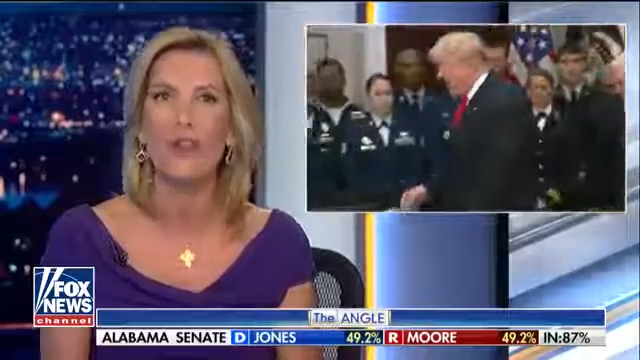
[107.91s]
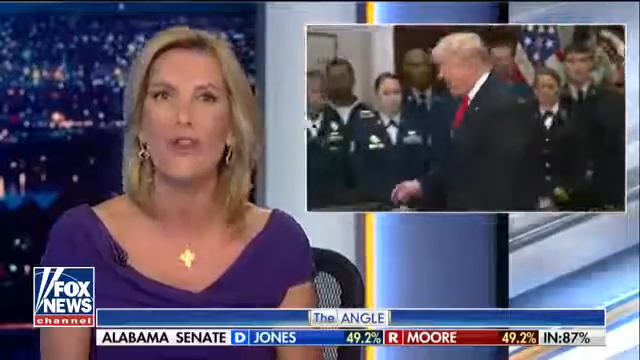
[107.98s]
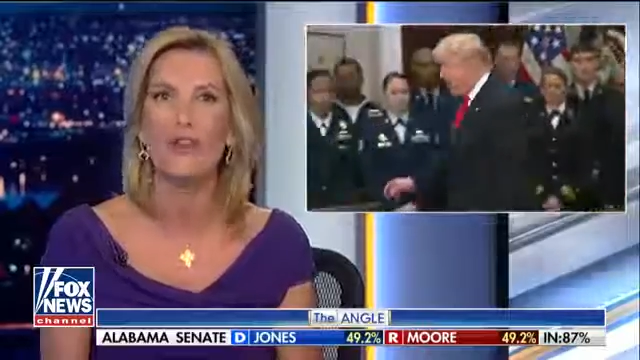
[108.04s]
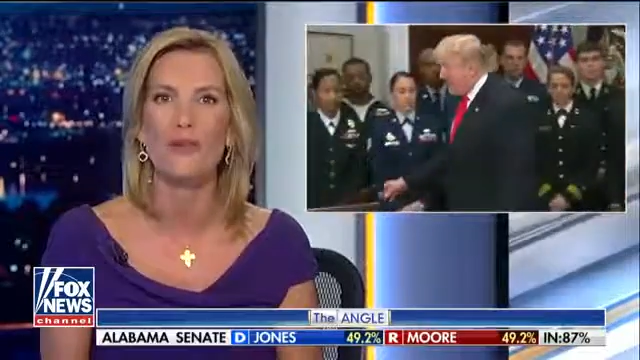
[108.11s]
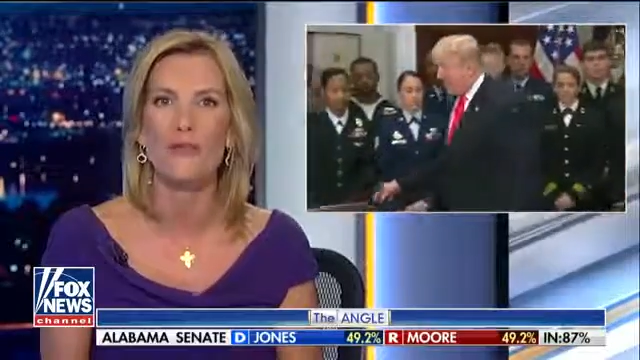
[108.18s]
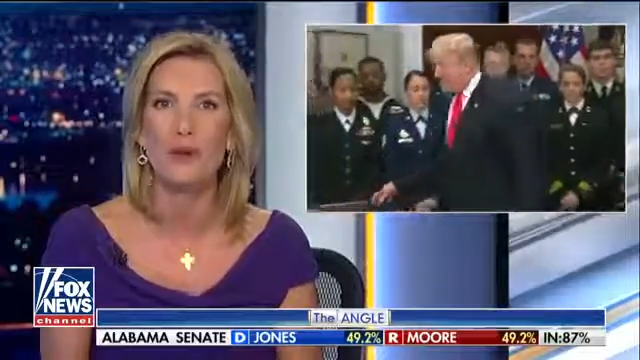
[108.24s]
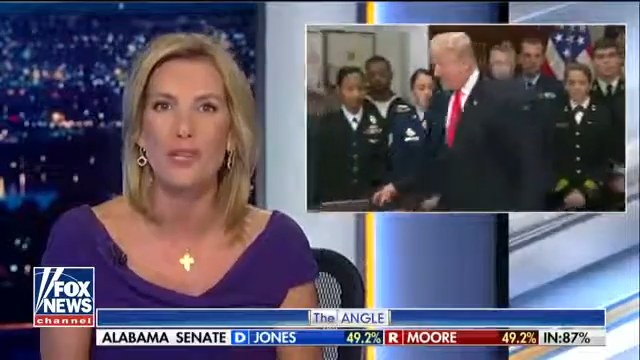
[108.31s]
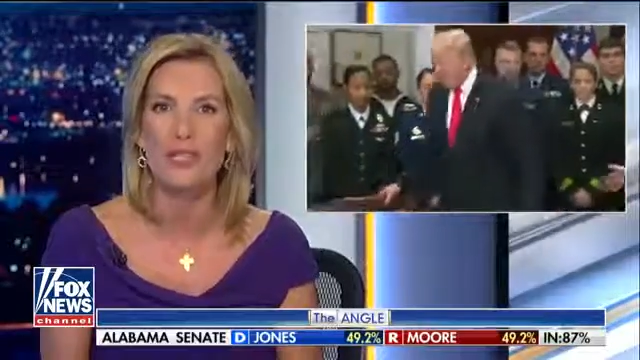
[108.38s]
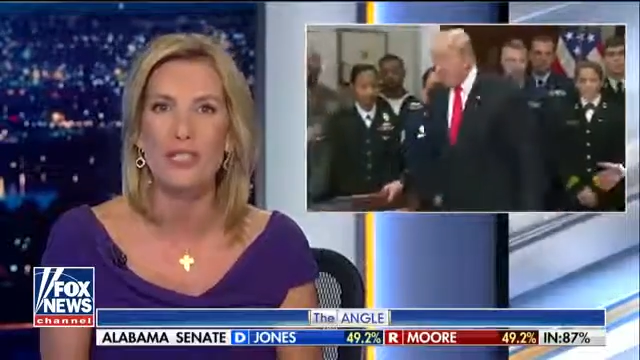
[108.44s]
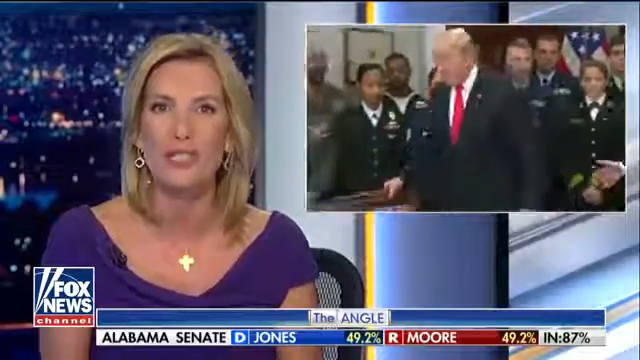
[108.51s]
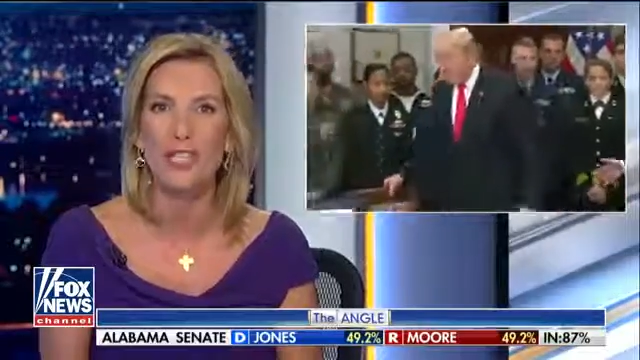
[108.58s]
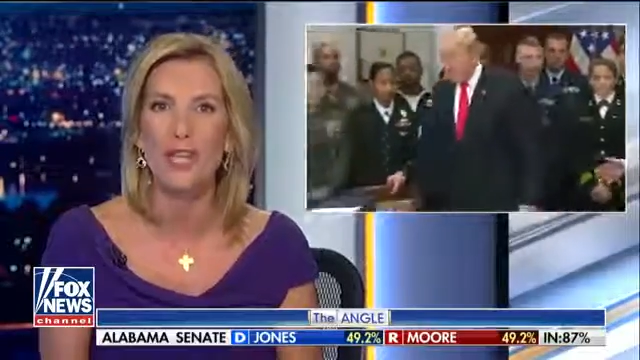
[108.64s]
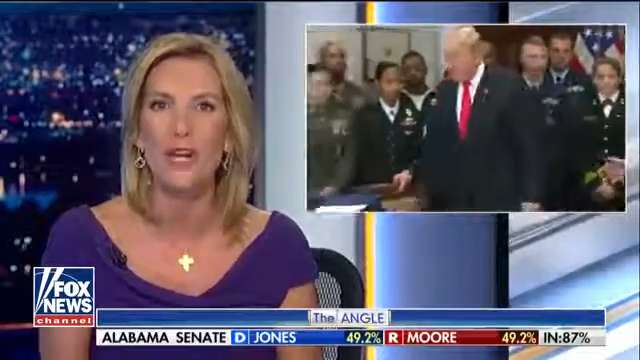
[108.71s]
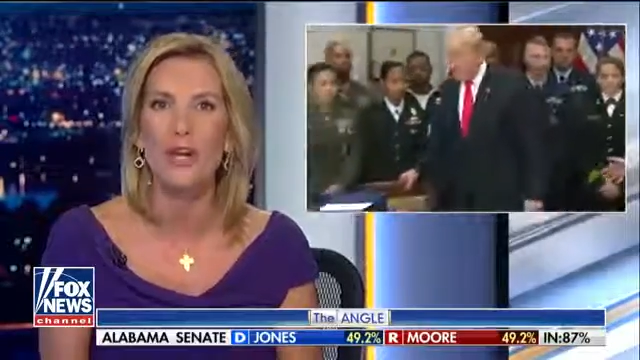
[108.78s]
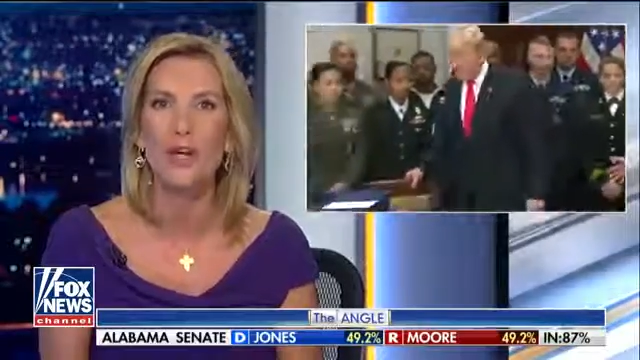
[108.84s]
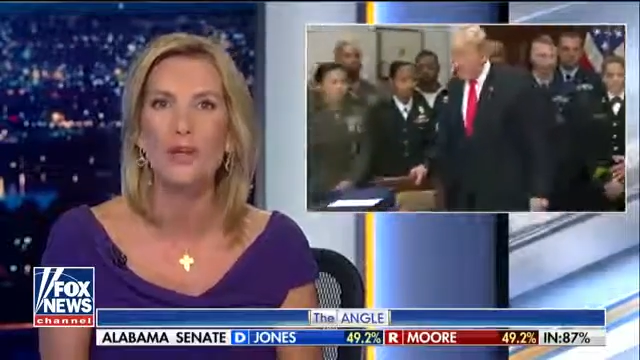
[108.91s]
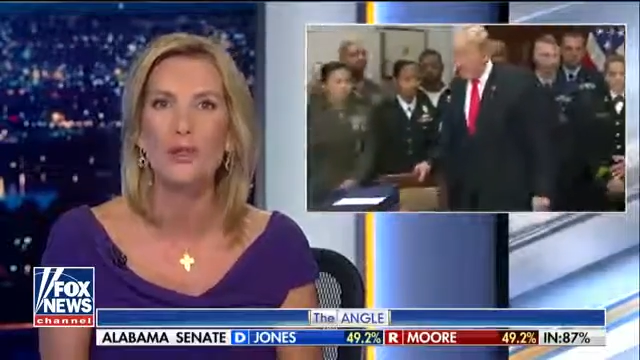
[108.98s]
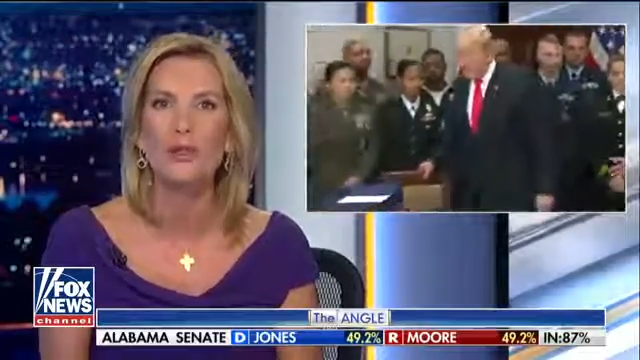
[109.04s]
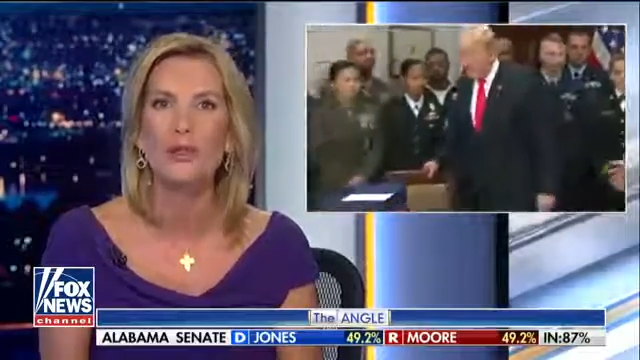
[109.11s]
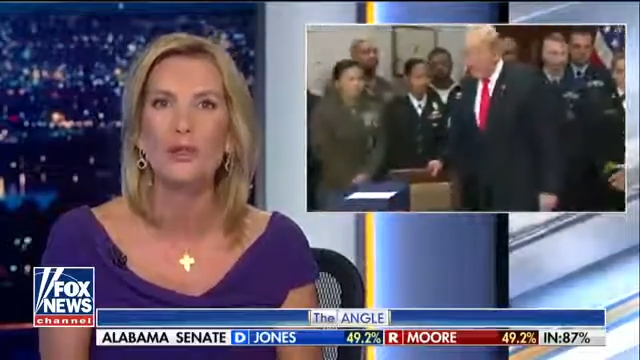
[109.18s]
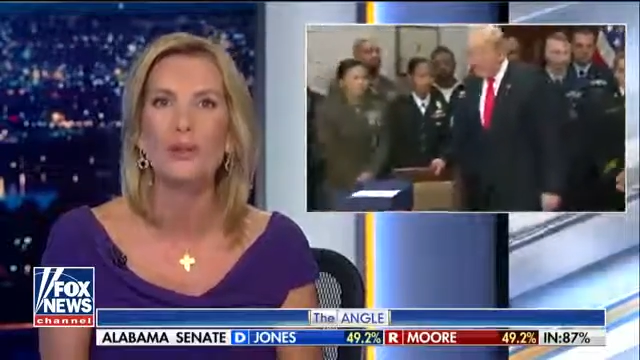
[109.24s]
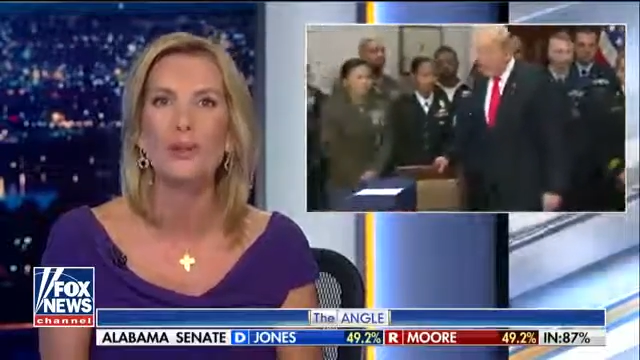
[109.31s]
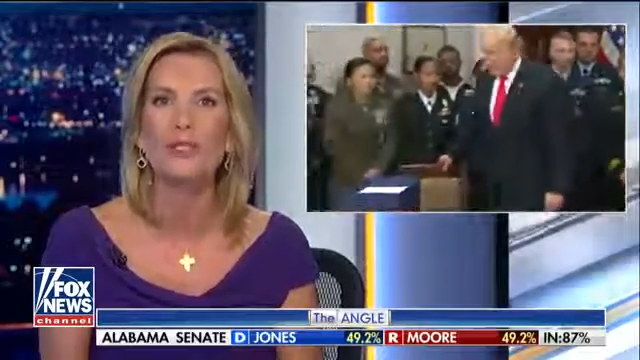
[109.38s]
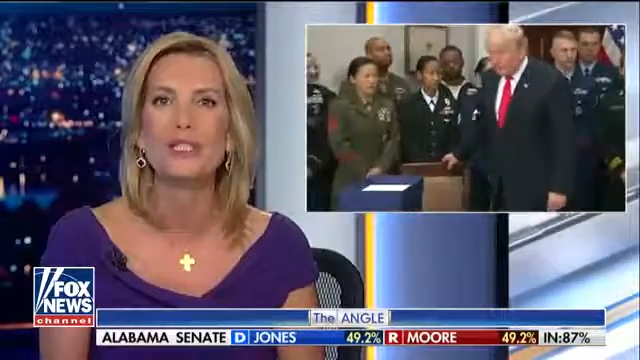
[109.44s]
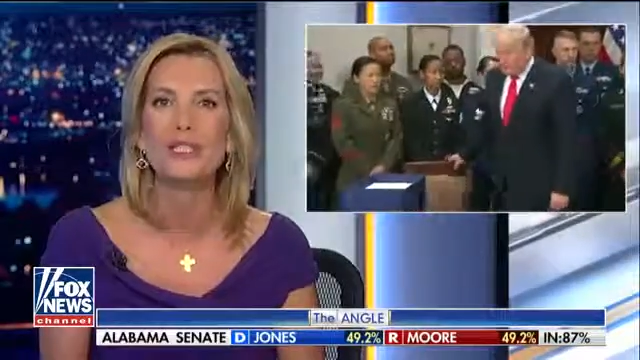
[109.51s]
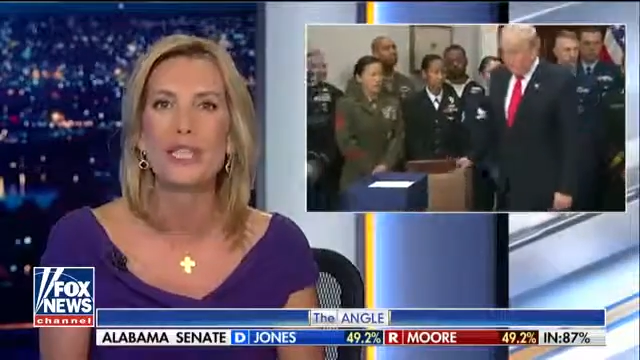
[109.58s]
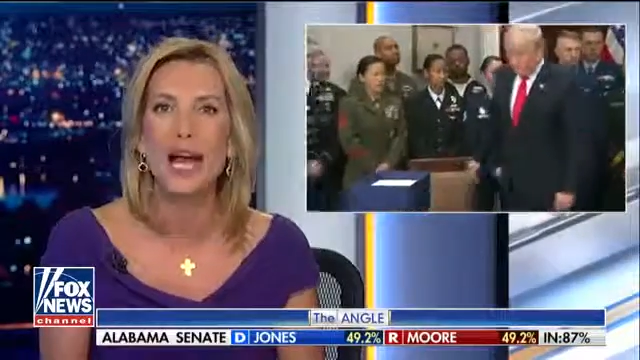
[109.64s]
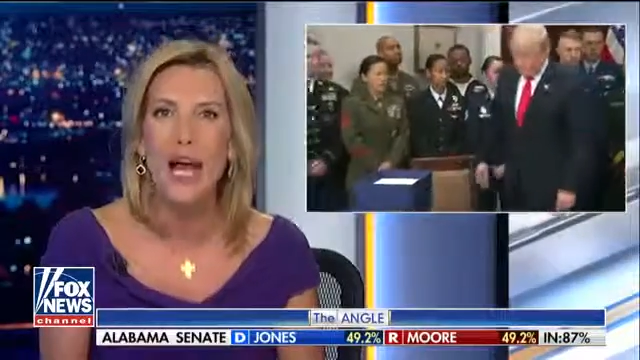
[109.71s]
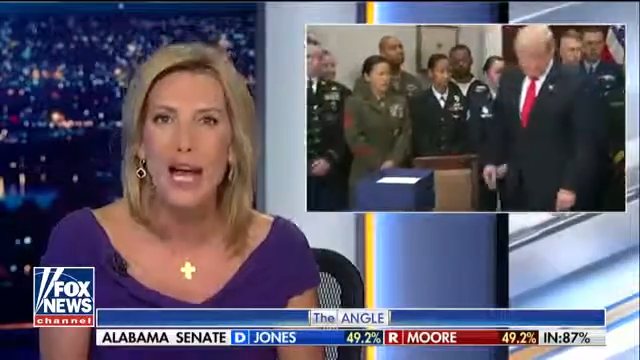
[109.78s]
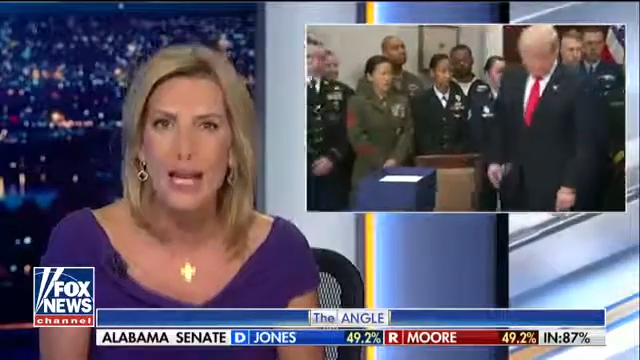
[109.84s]
on the president to
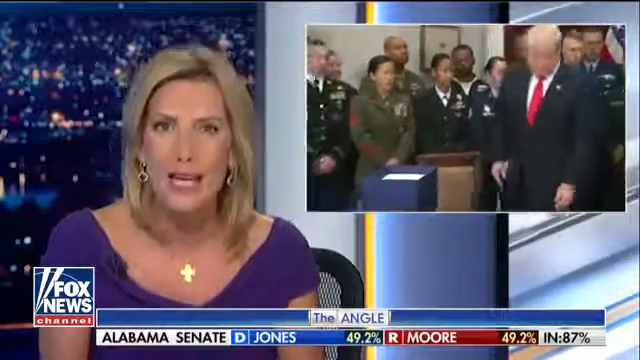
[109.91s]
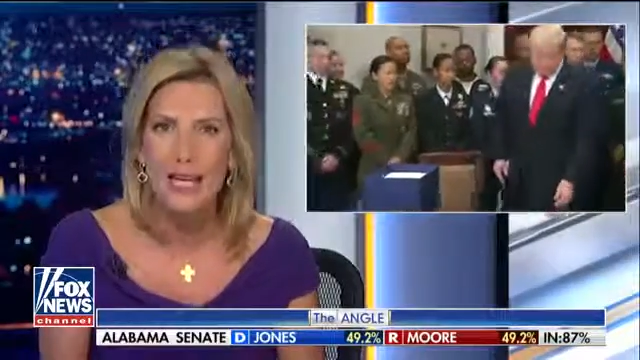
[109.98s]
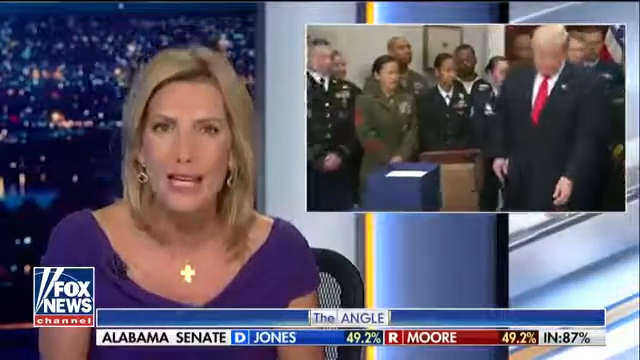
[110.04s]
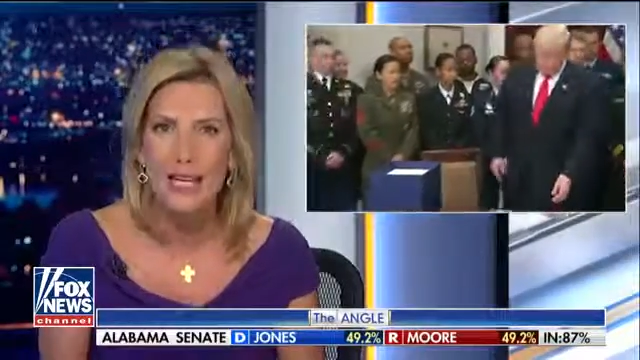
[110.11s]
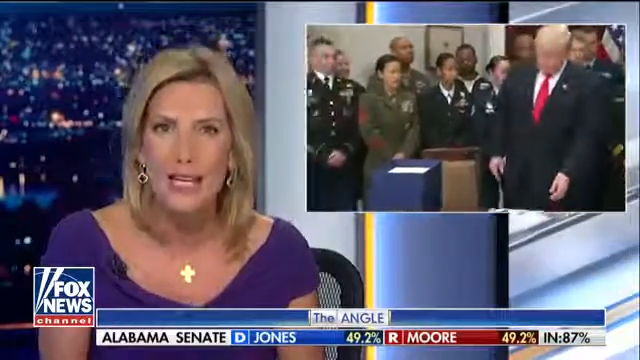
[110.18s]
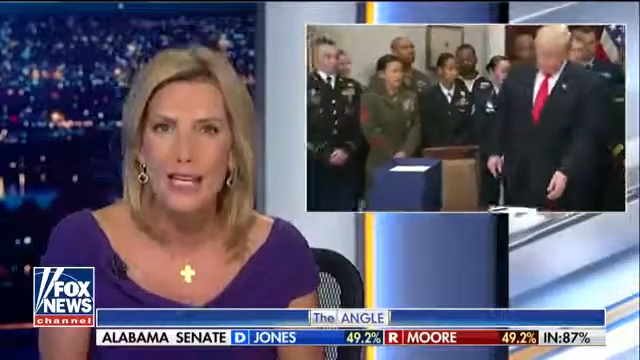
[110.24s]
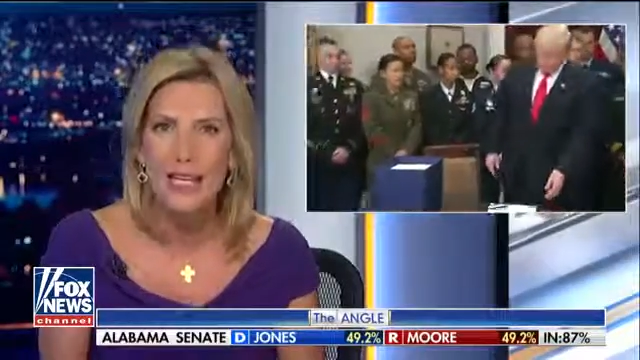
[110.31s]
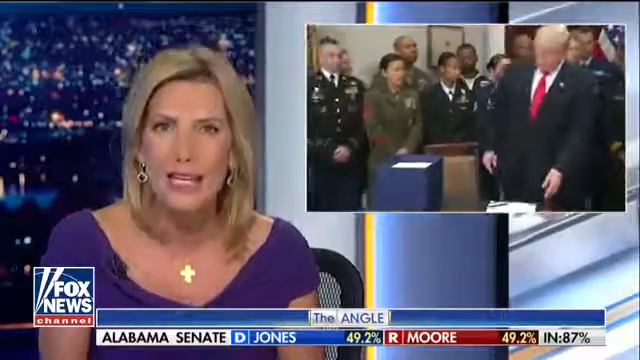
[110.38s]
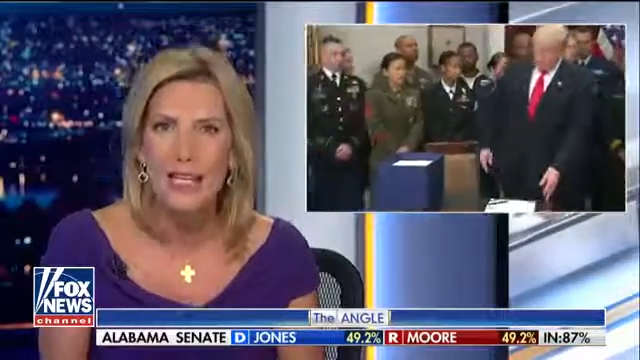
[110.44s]
resign.